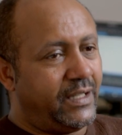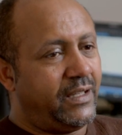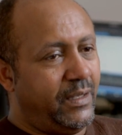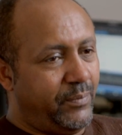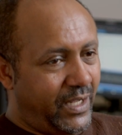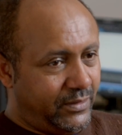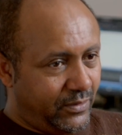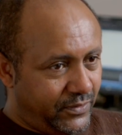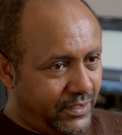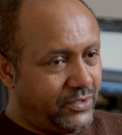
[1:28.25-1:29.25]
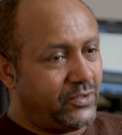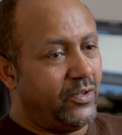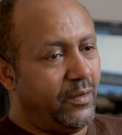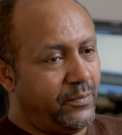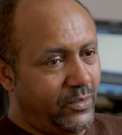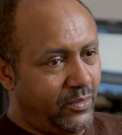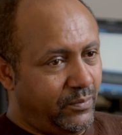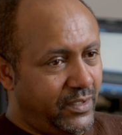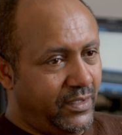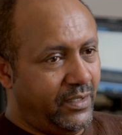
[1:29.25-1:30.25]
As a key part of this job,
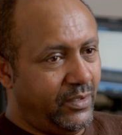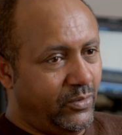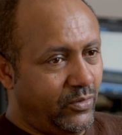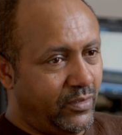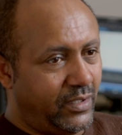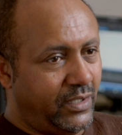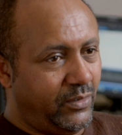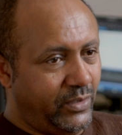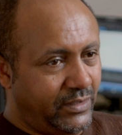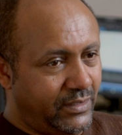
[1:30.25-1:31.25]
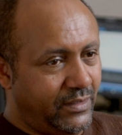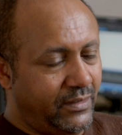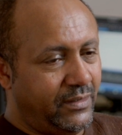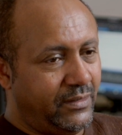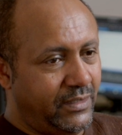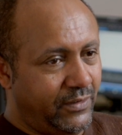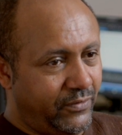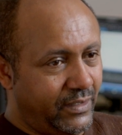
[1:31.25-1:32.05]
you will be working with uh,